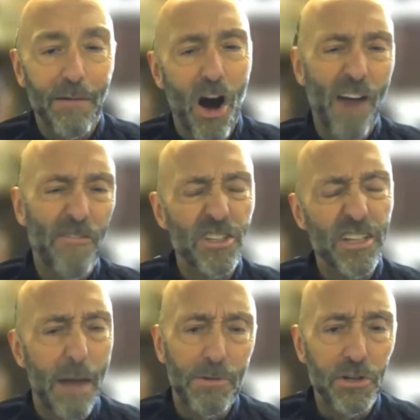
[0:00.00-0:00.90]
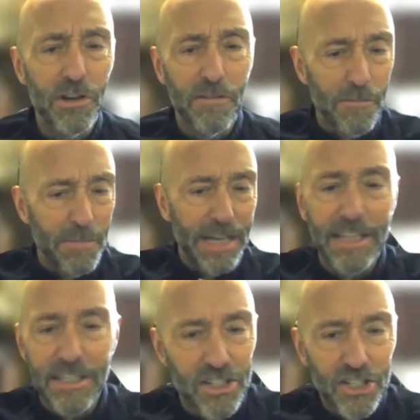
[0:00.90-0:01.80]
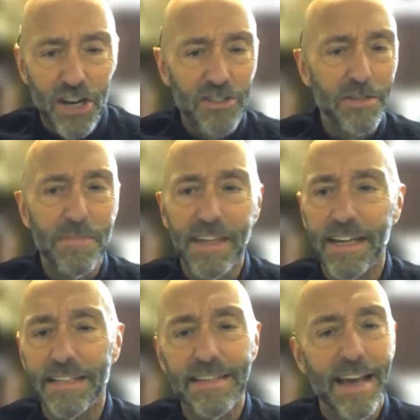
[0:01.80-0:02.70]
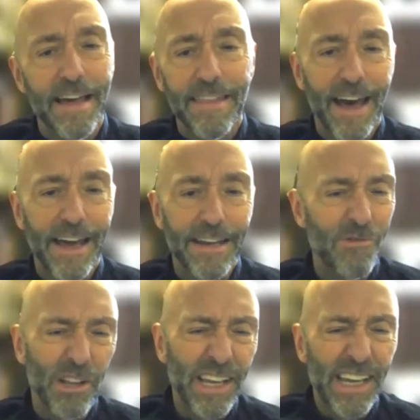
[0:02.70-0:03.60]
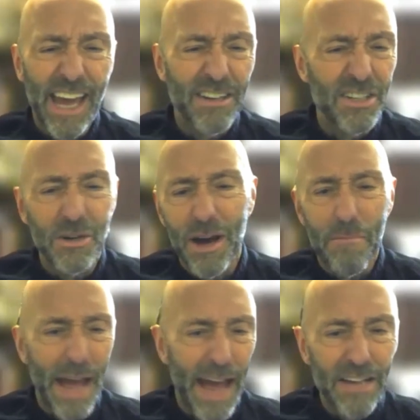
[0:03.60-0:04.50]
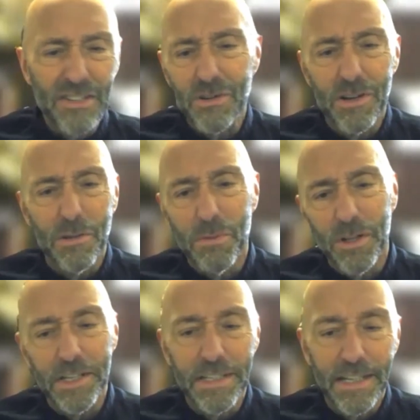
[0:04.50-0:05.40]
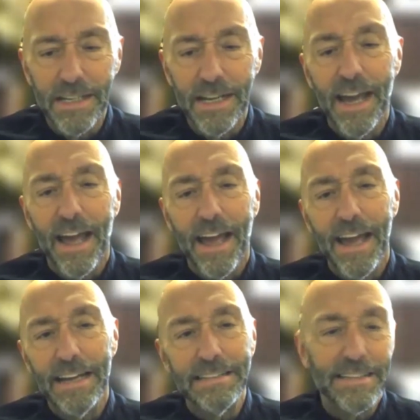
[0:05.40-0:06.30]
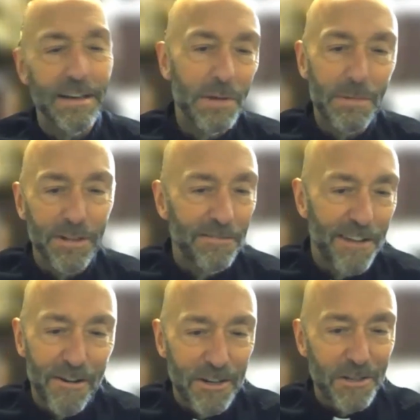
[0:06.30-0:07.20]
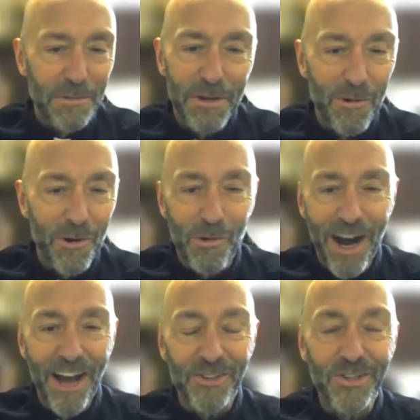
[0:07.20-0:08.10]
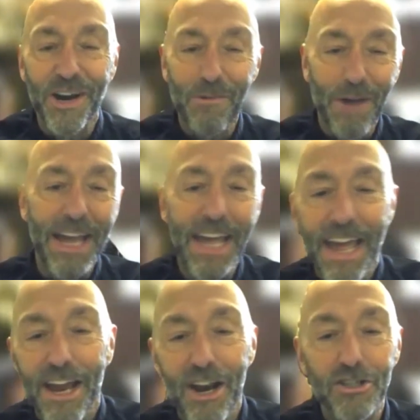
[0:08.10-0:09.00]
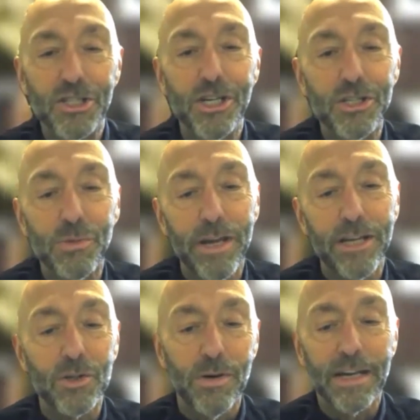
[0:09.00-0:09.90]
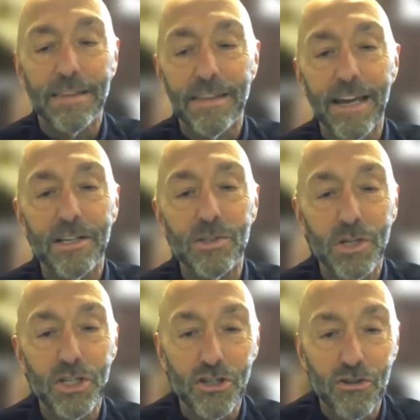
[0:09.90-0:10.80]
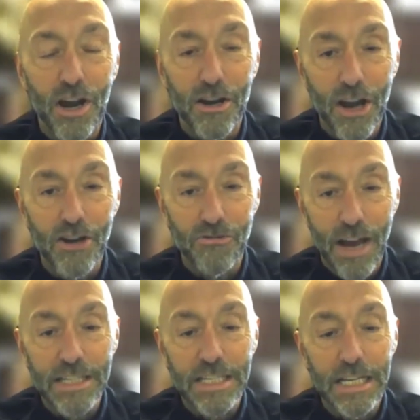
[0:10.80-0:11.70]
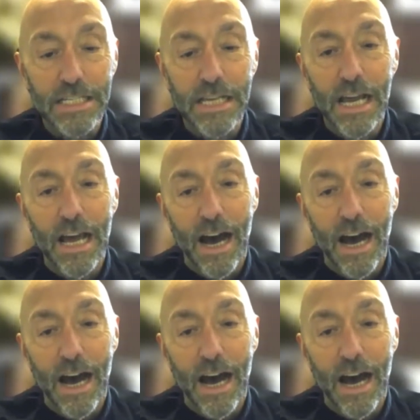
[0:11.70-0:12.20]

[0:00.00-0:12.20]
offers an opportunity for me at least to share some things that you really can't do at Mass or in the bulletin. And some people have found it to be worthwhile. So anyway, here's this week's Quick Things, which addresses